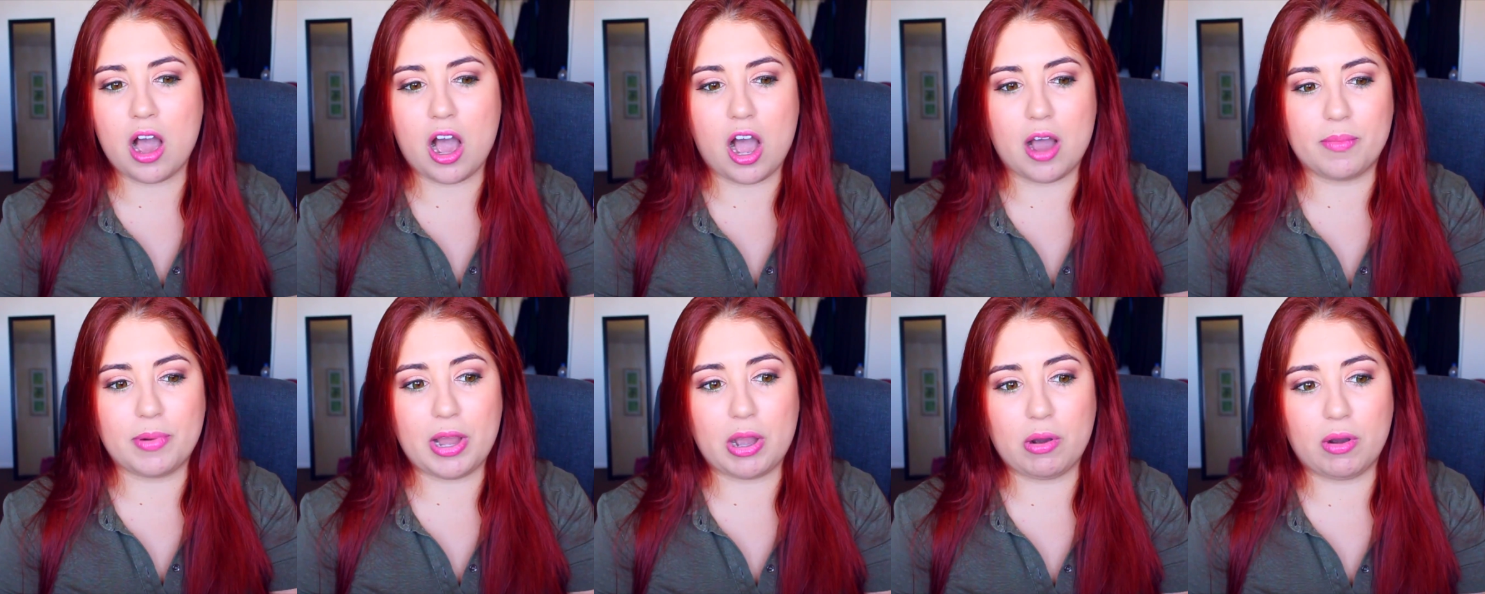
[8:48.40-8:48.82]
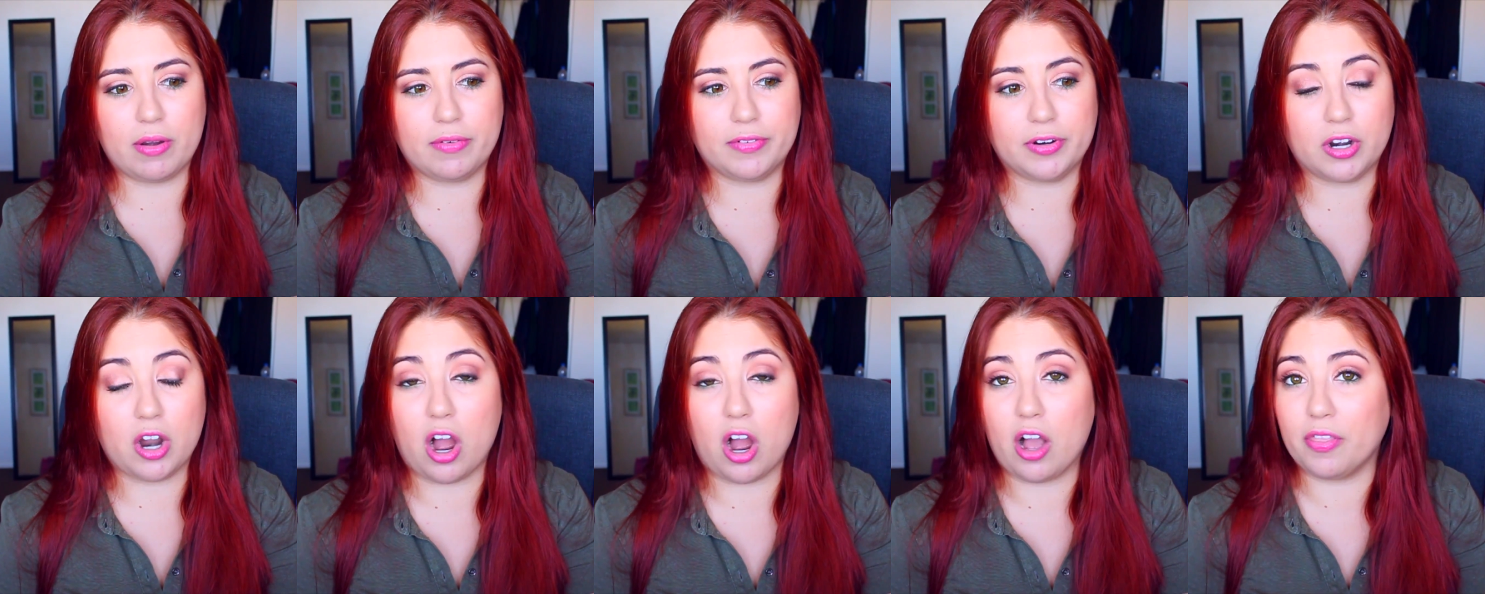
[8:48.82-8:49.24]

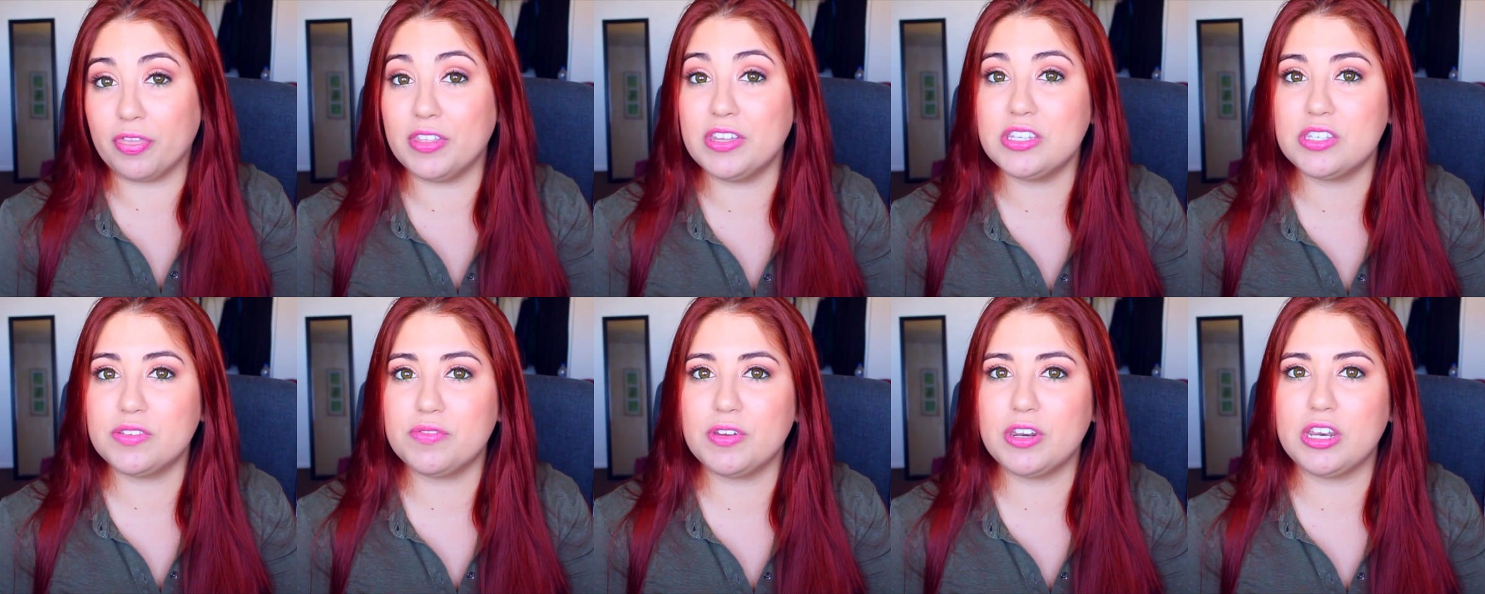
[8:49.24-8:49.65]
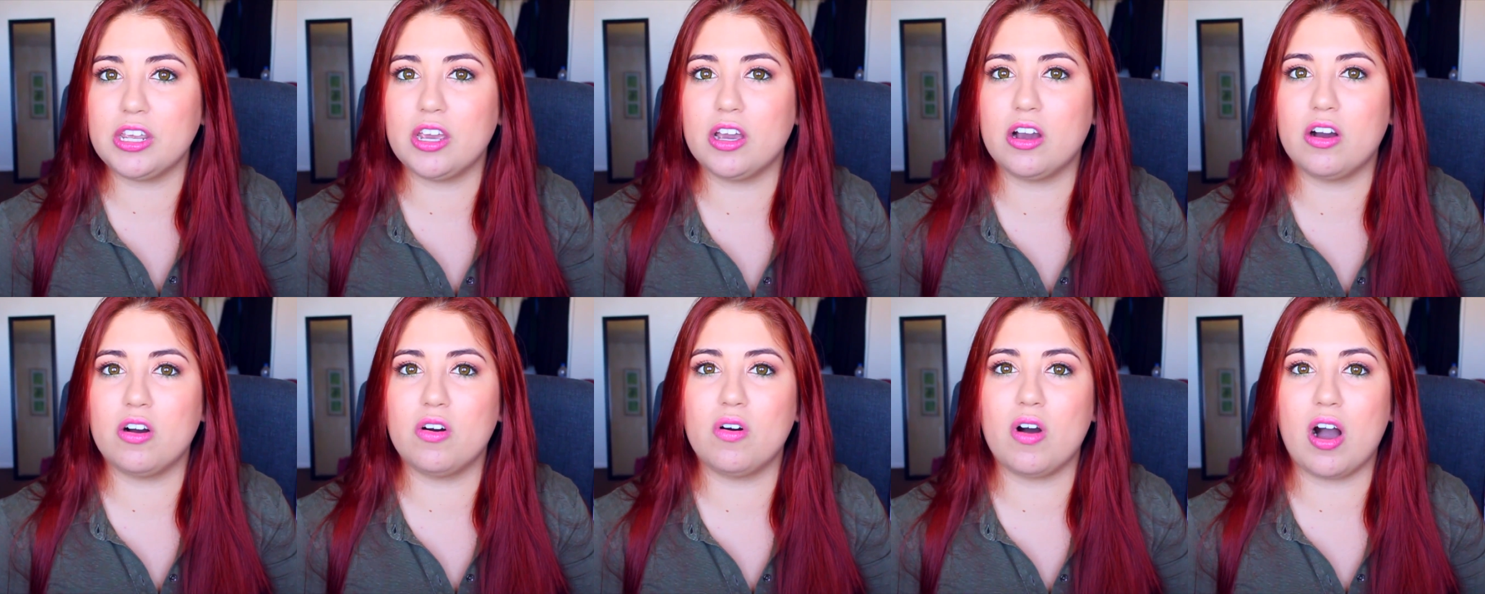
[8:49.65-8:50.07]
However, on this
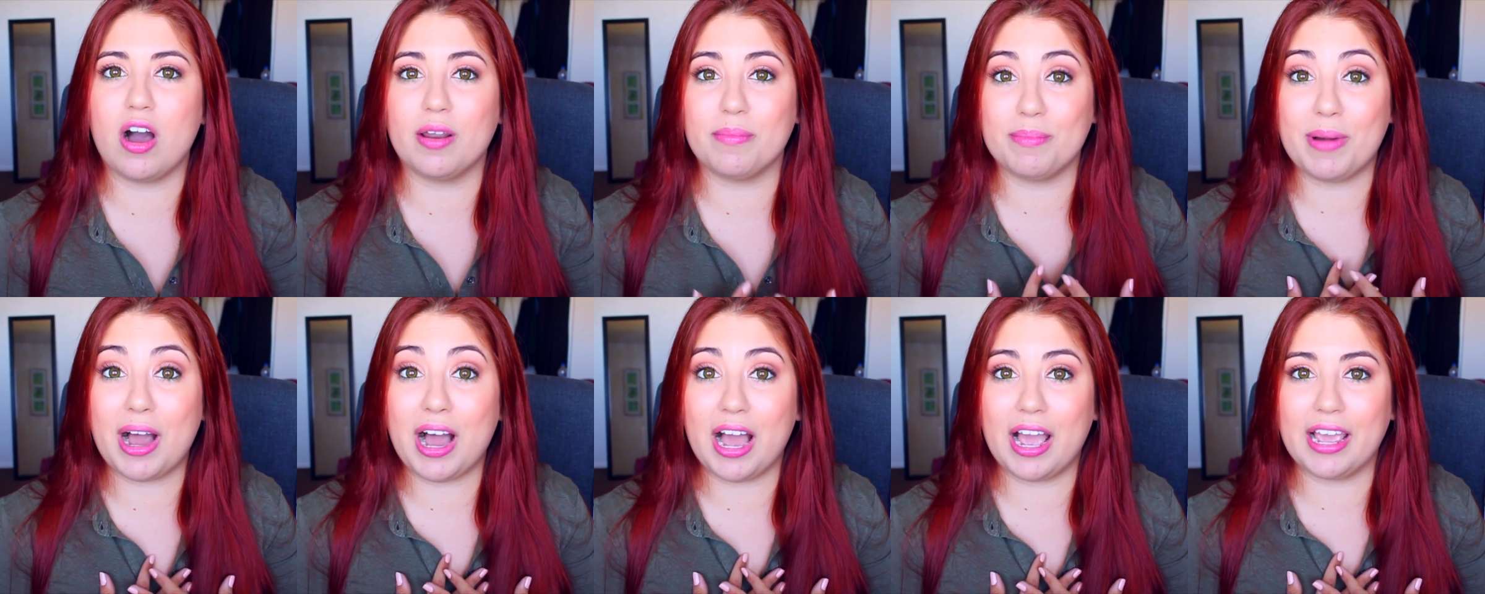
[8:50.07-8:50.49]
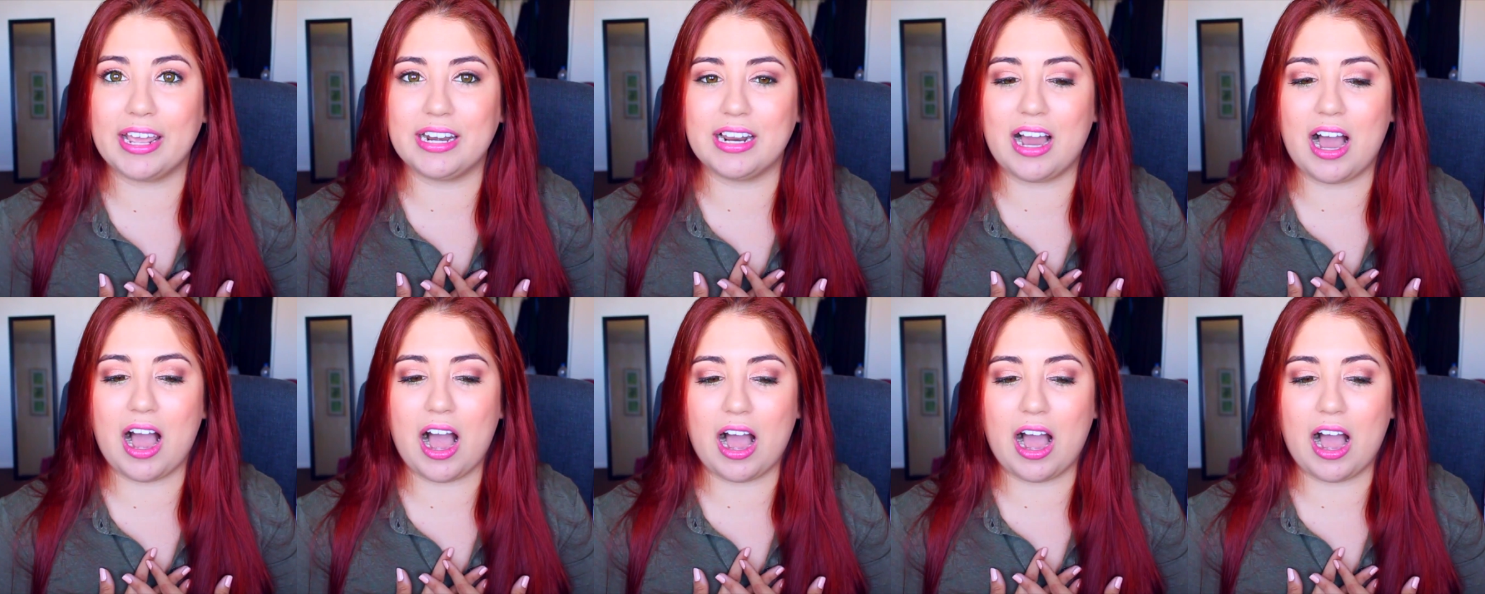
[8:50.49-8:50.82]
video, on mine,